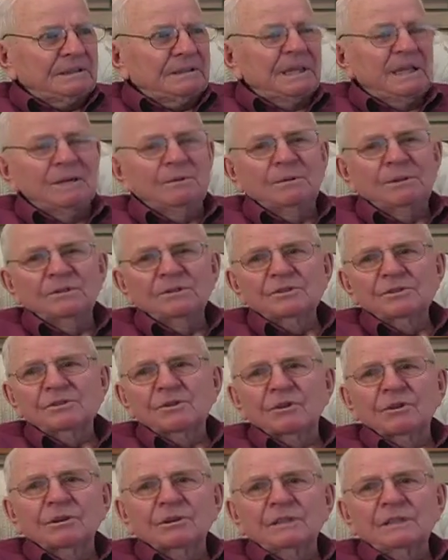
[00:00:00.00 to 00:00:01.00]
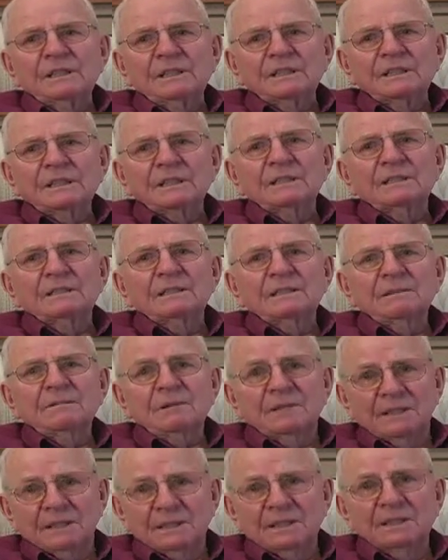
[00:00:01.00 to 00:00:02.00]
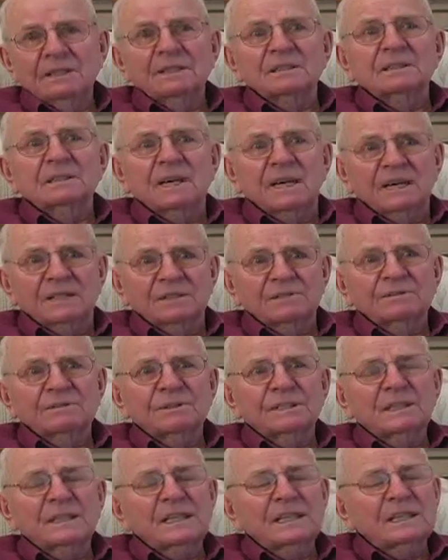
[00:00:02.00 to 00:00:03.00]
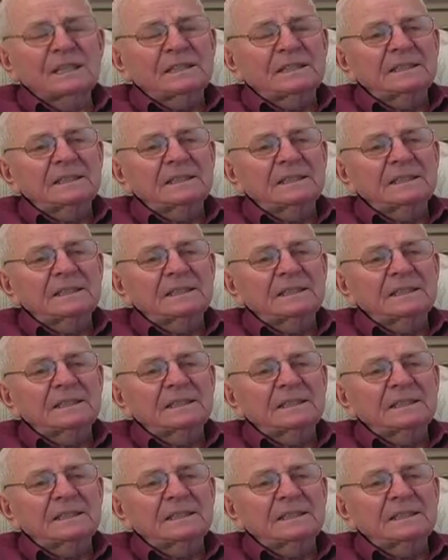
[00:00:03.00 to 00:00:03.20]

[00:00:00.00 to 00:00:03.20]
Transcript: came in the store and he said he get gas for his car,